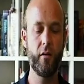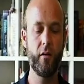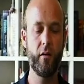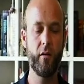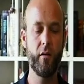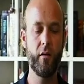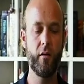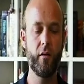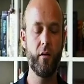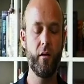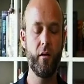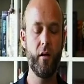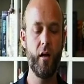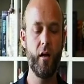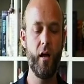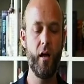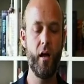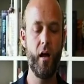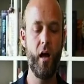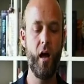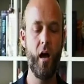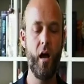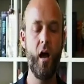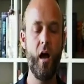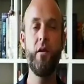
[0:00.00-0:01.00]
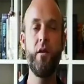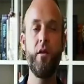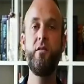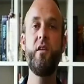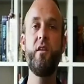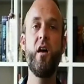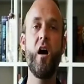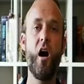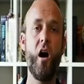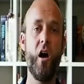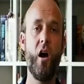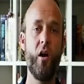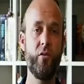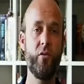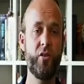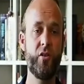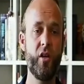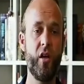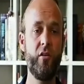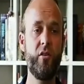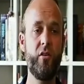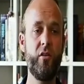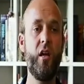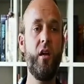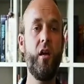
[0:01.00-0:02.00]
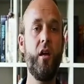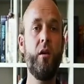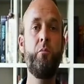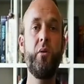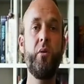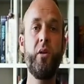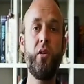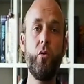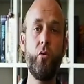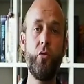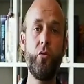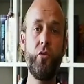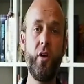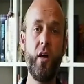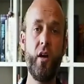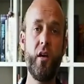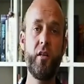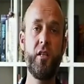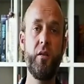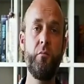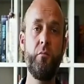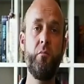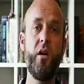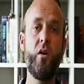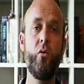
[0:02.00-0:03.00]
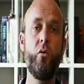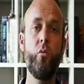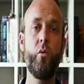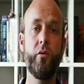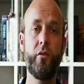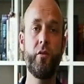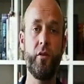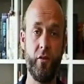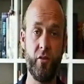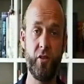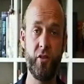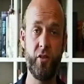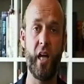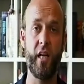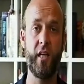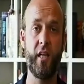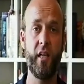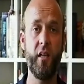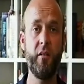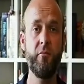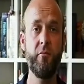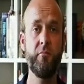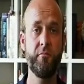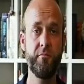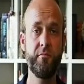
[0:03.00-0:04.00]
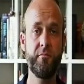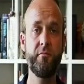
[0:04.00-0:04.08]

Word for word: Yeah. Uh, no, so the, but your 30 mil will do stacking.